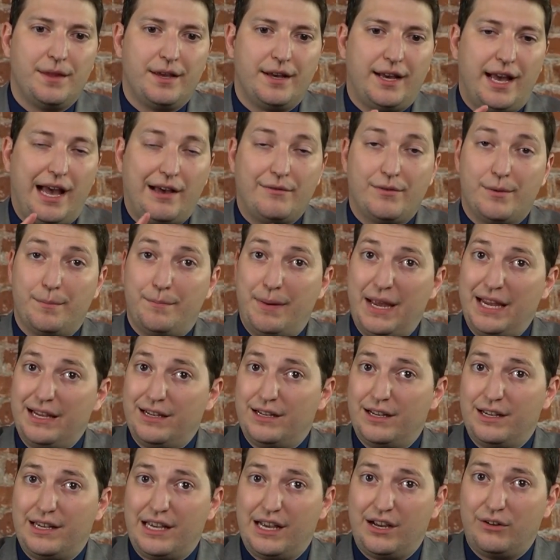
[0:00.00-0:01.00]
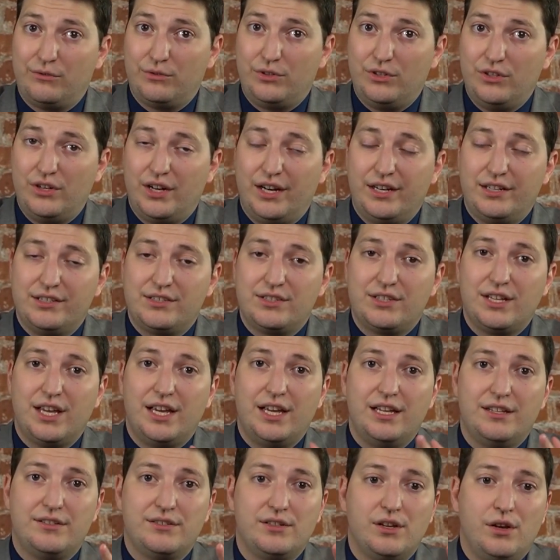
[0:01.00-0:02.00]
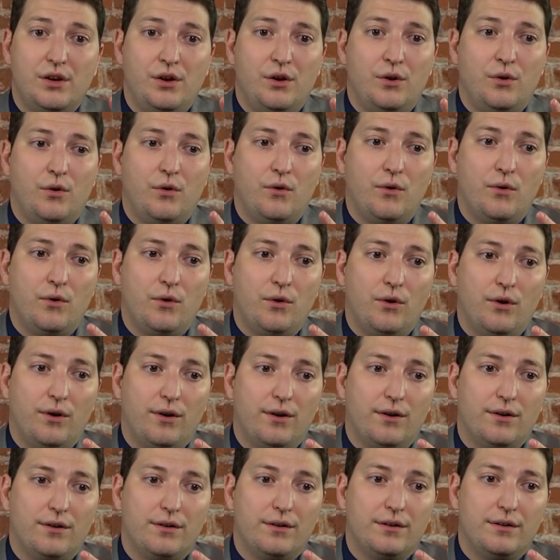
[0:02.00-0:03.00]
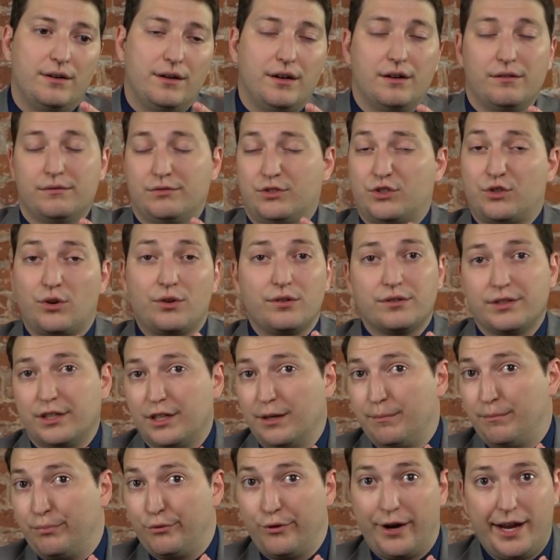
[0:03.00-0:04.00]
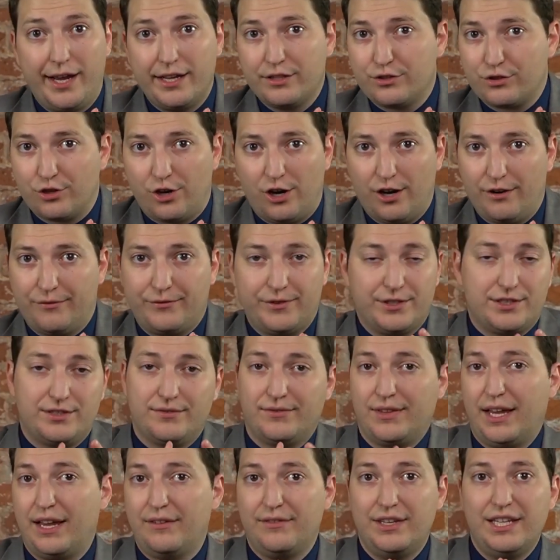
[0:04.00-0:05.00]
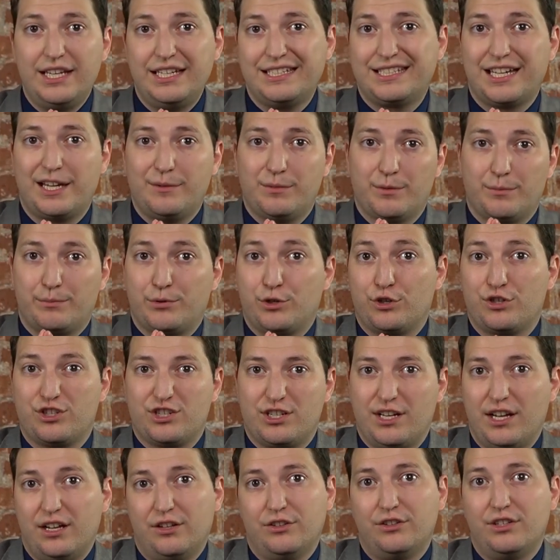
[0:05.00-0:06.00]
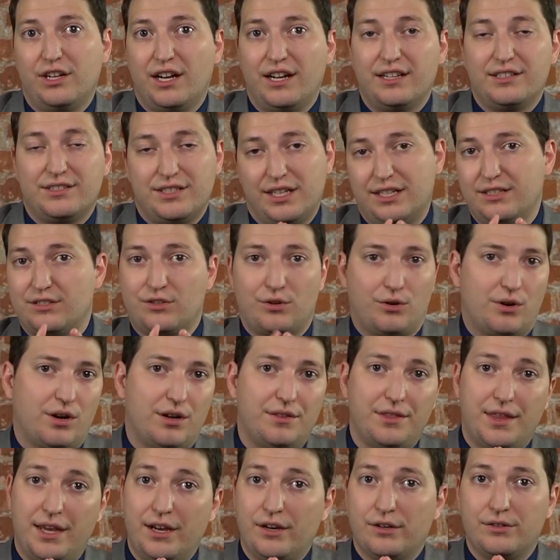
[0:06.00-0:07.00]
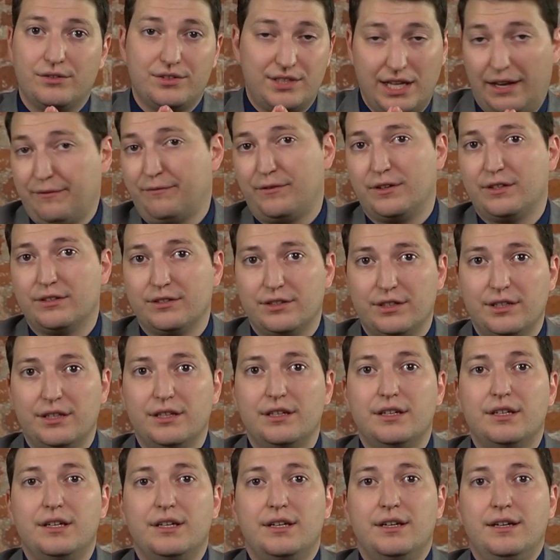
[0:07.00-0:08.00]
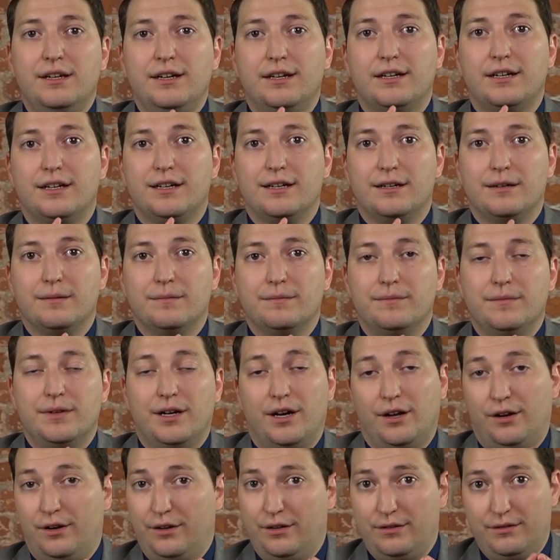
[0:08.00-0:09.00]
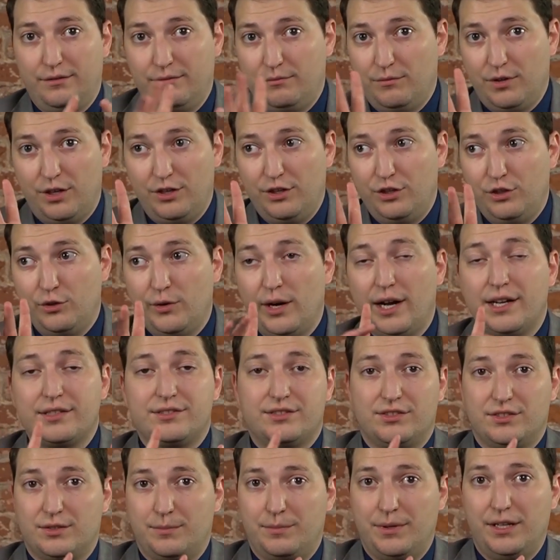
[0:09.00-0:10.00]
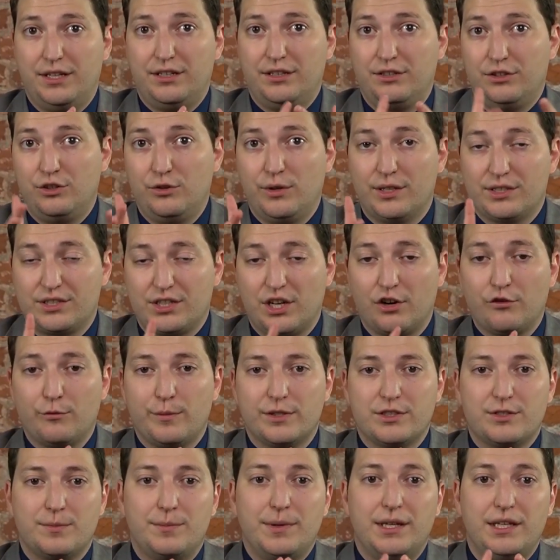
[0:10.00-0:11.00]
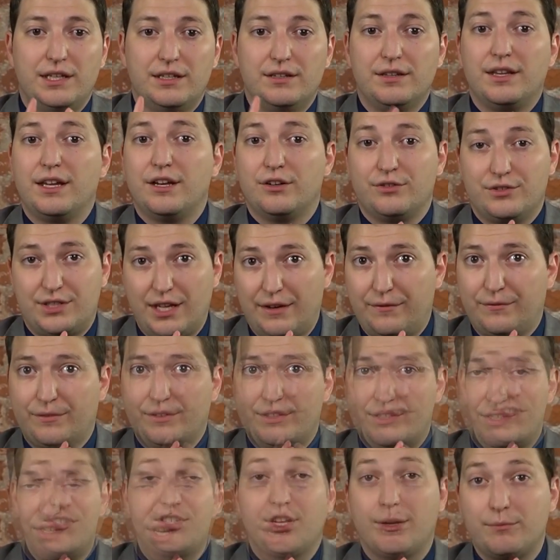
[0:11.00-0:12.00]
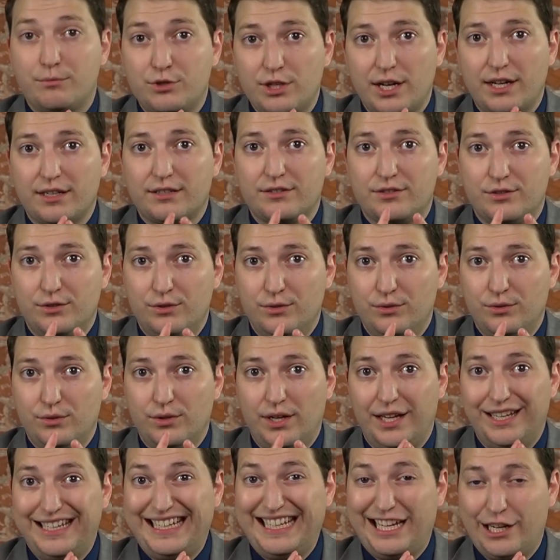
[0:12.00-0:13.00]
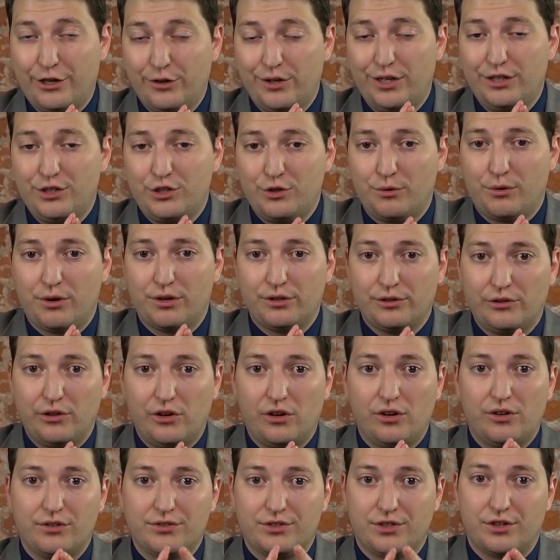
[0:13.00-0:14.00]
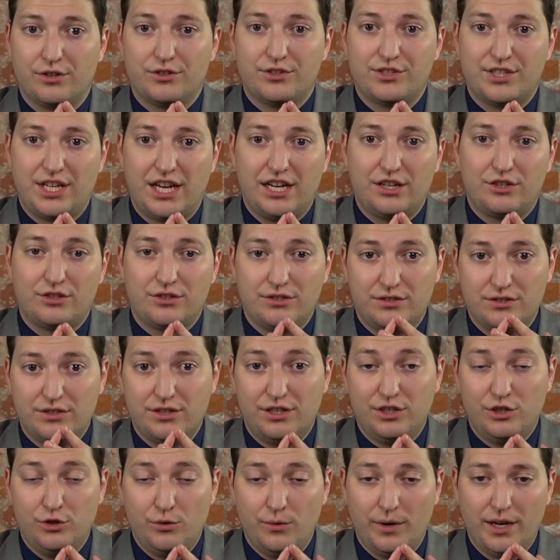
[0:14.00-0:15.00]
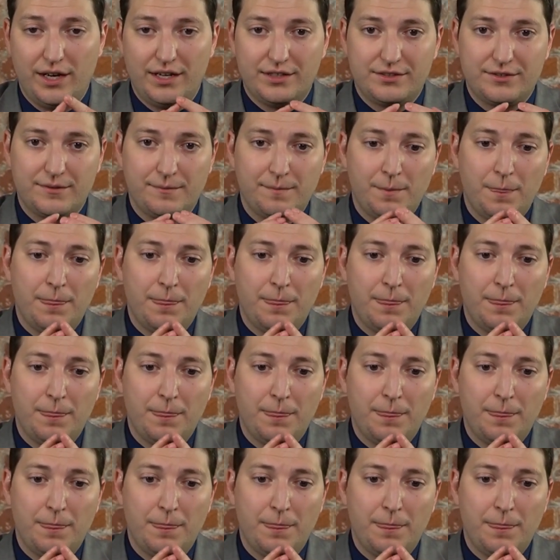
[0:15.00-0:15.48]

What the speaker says: have a bank account with the United States, or certainly a branch office, if they have any type of personnel in the United States, they are definitely, in the U.S.'s opinion, U.S. government's opinion, they are definitely subject to adhering to our laws and our sanctions, the U.S.